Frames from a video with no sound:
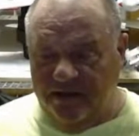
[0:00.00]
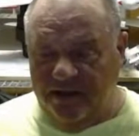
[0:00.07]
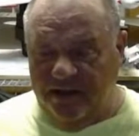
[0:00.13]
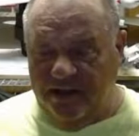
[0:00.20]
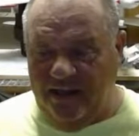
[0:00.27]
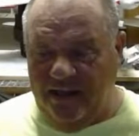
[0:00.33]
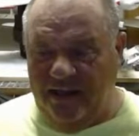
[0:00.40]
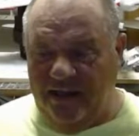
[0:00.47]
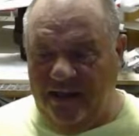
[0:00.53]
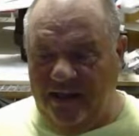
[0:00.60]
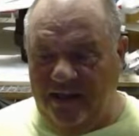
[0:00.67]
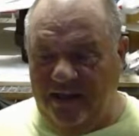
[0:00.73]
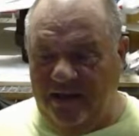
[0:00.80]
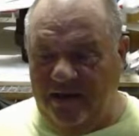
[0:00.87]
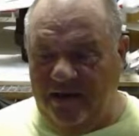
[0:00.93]

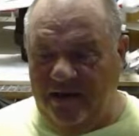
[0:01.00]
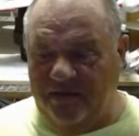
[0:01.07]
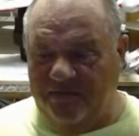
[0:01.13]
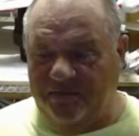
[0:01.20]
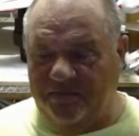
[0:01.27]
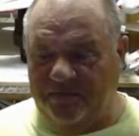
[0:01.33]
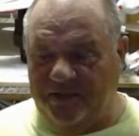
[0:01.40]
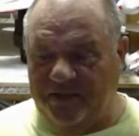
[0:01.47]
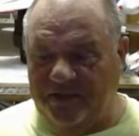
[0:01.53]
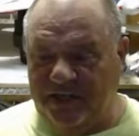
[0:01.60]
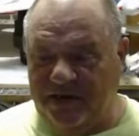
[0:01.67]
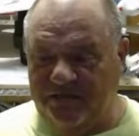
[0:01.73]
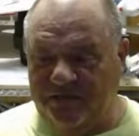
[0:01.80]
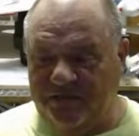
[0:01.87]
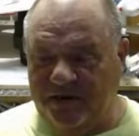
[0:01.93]
Hey, good
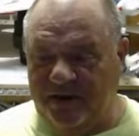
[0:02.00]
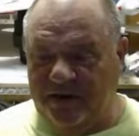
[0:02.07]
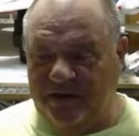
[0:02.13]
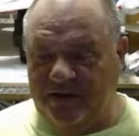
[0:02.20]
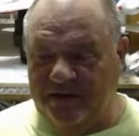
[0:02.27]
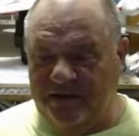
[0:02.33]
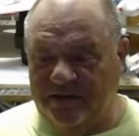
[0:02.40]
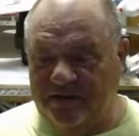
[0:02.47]
night, Brian.